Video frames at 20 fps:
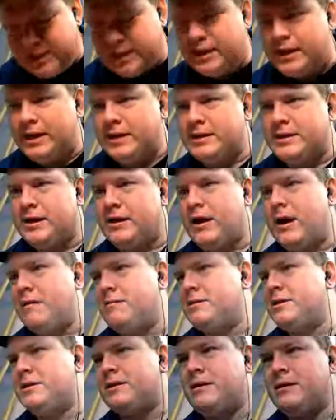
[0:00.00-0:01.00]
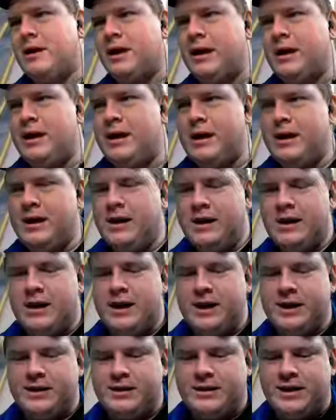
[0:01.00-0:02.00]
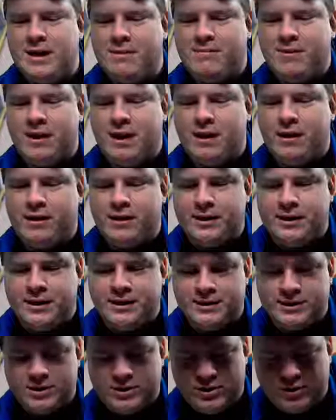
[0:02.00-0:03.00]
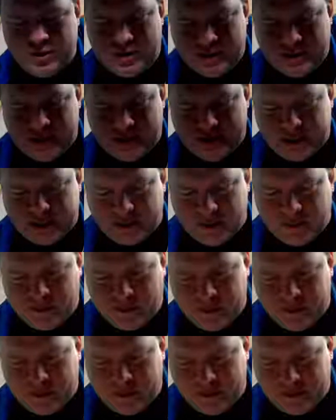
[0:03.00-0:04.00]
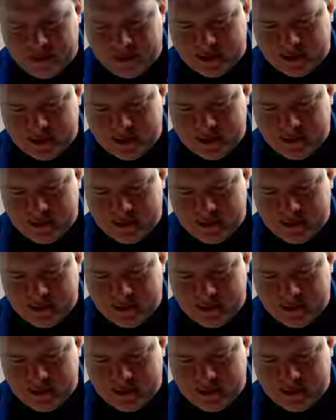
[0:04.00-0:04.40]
the inside. Okay, I'm just looking in depth. You gotta look at these instructions like really closely,